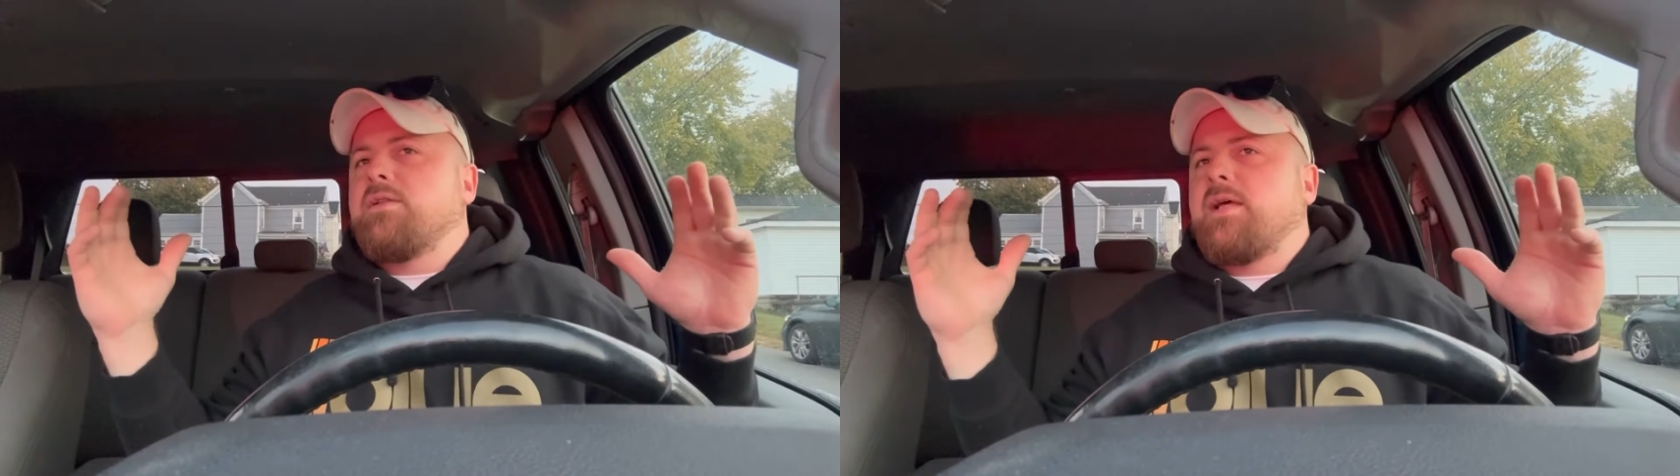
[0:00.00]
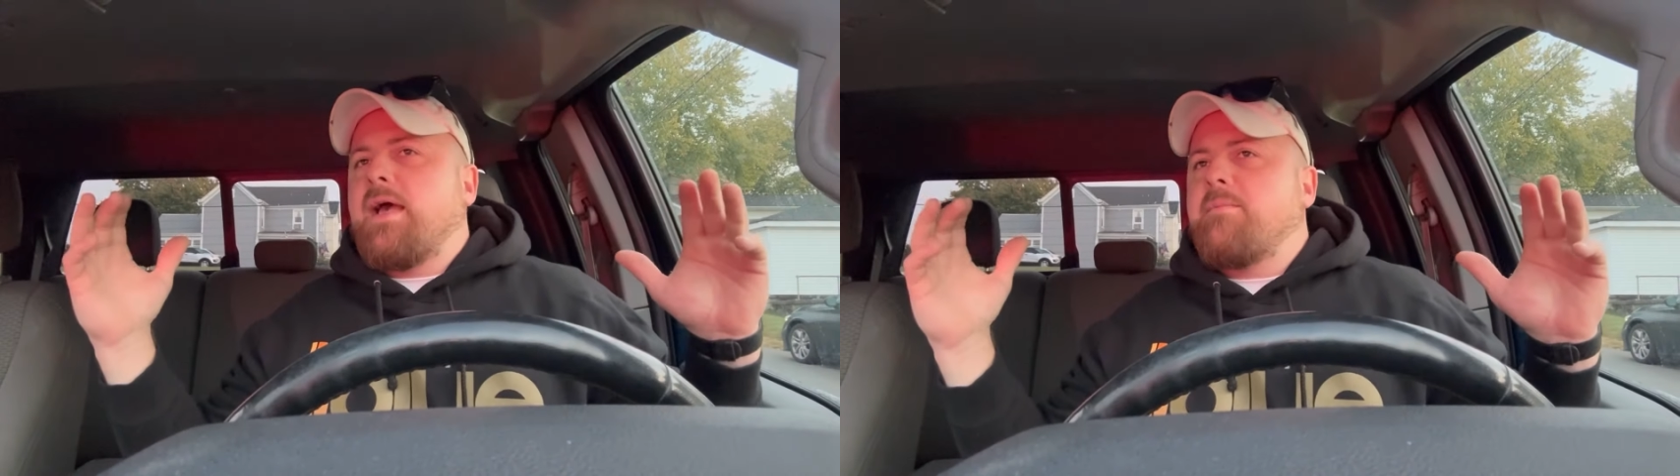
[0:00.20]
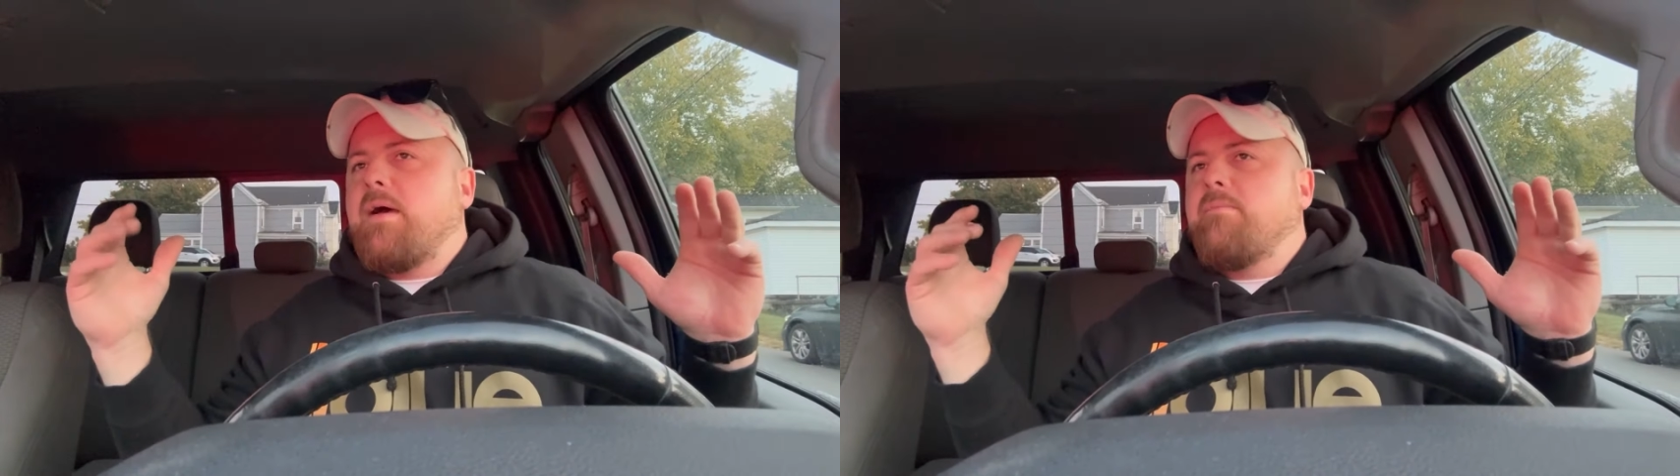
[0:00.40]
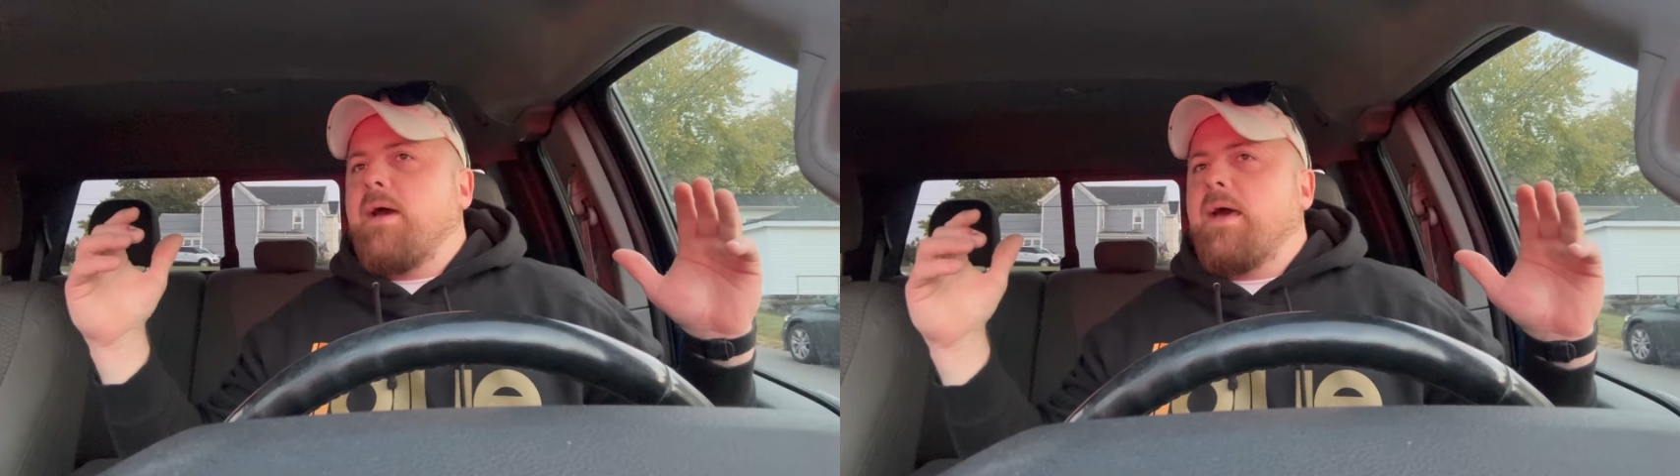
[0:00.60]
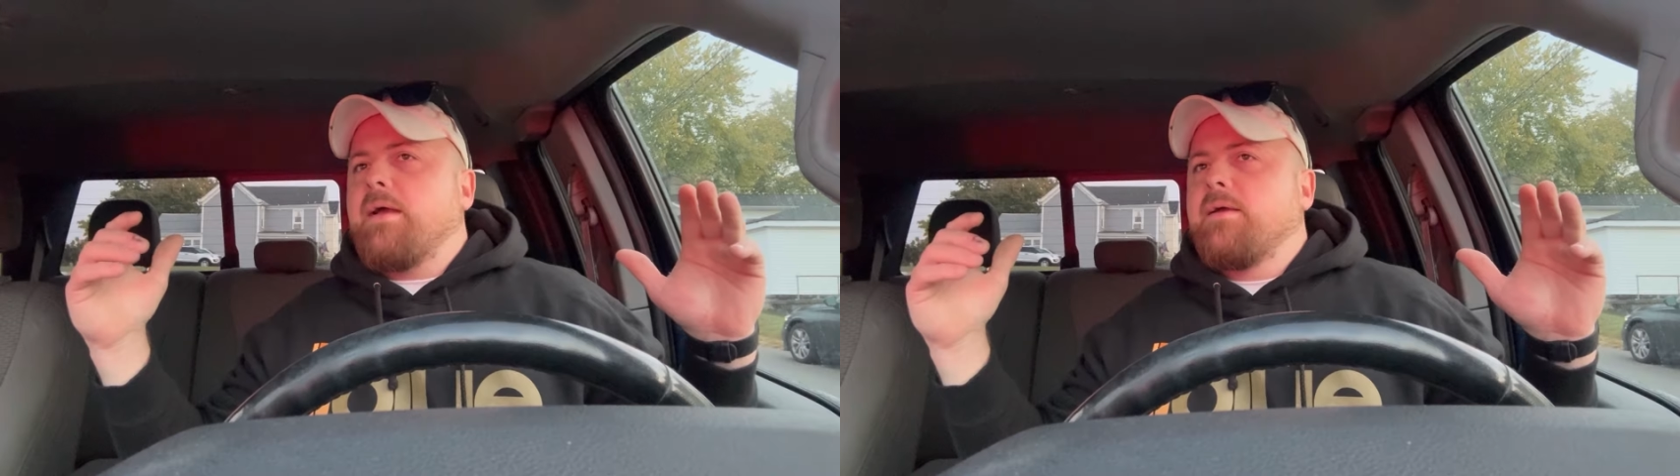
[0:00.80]
that have my
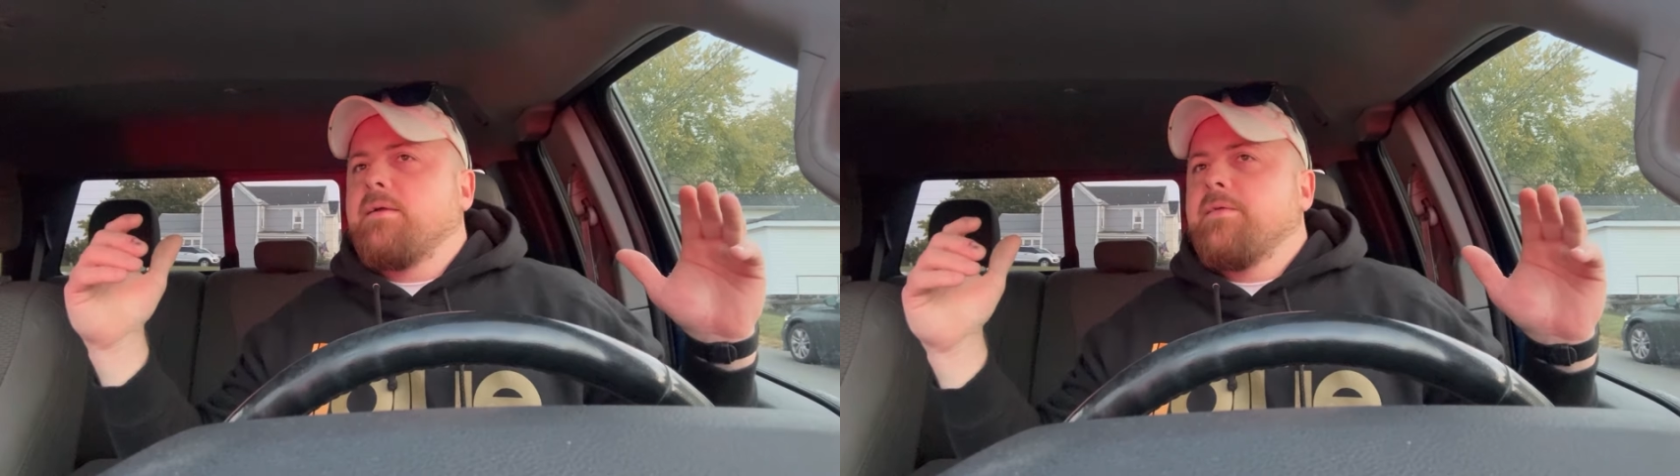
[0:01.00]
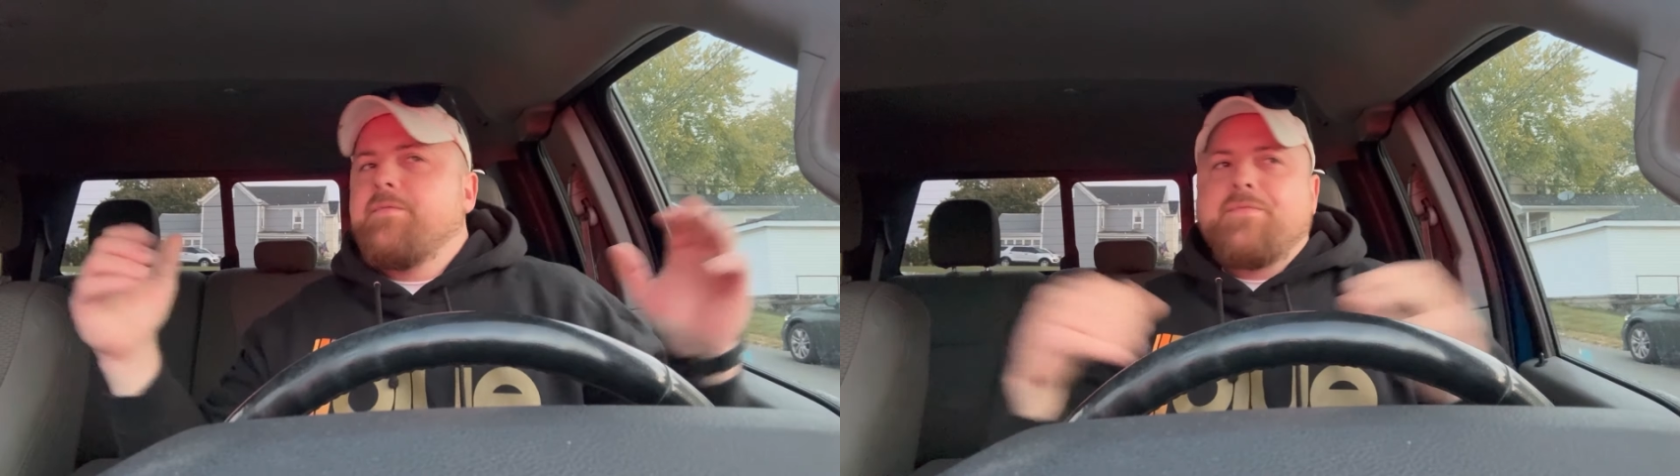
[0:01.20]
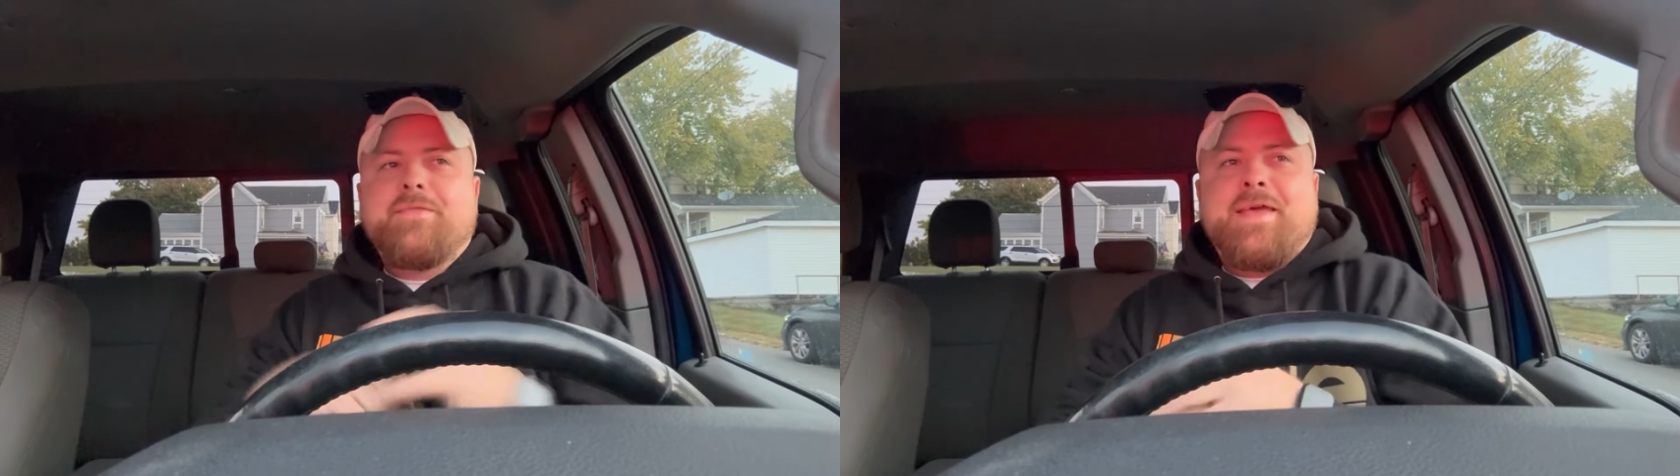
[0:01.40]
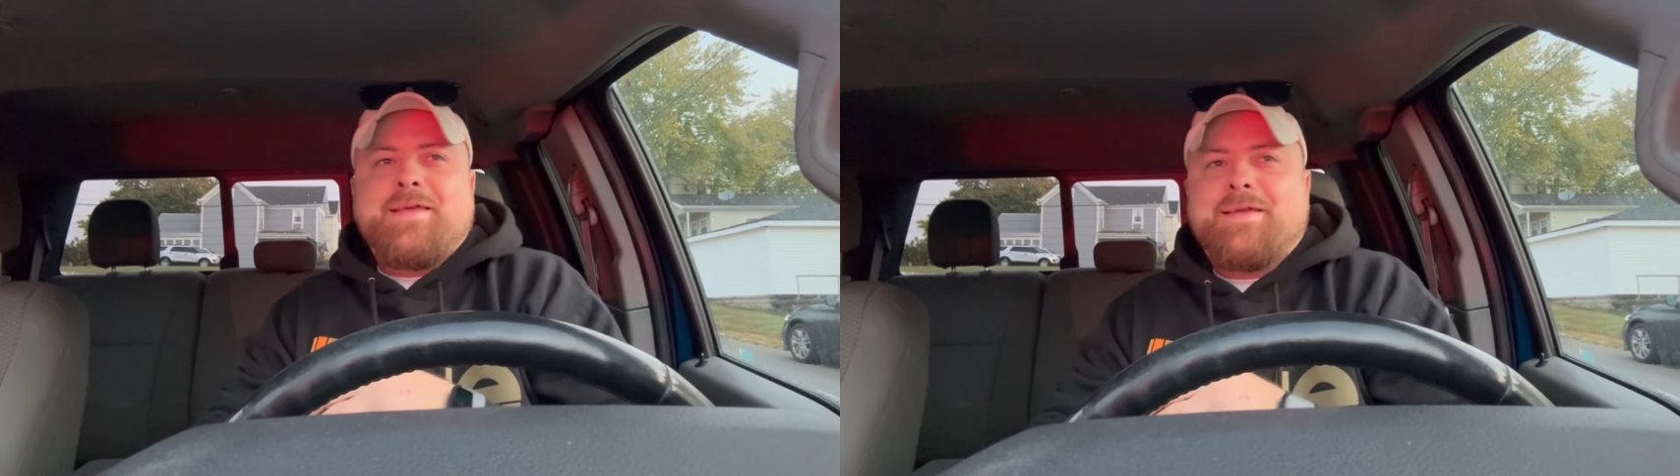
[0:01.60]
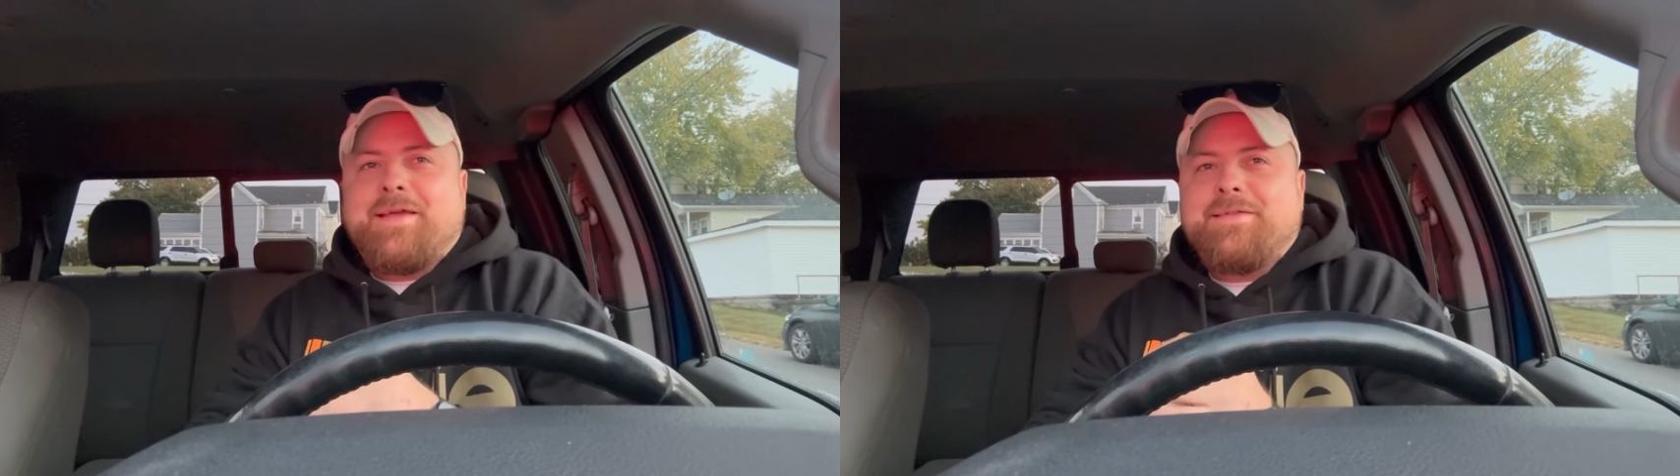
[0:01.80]
back
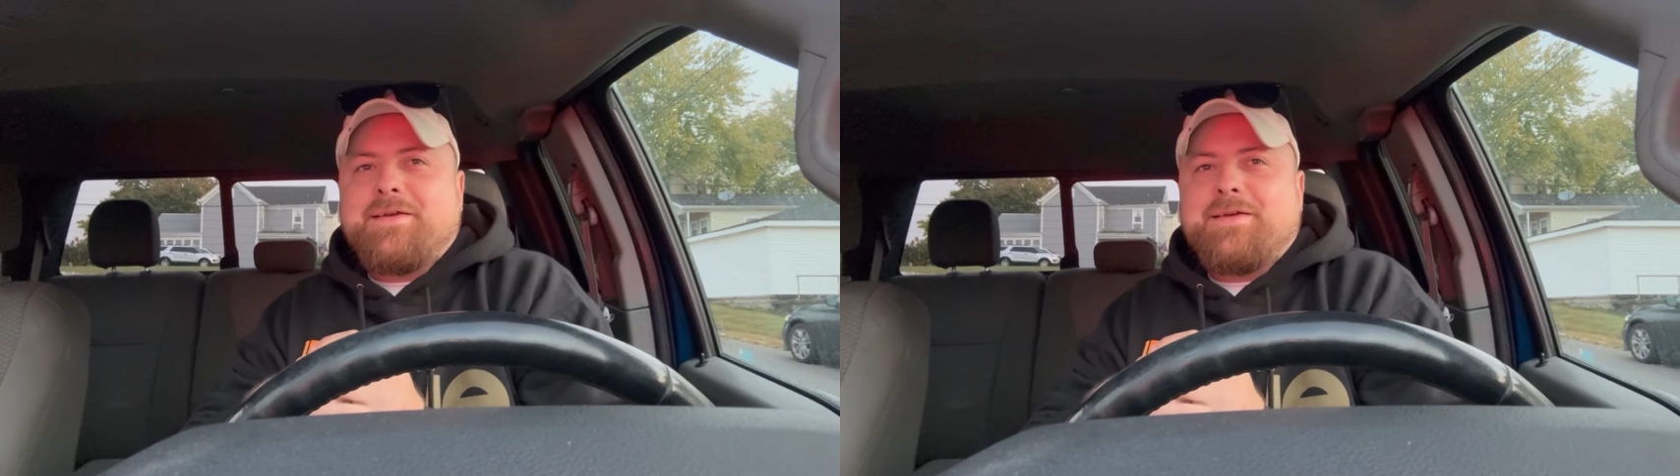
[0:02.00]
in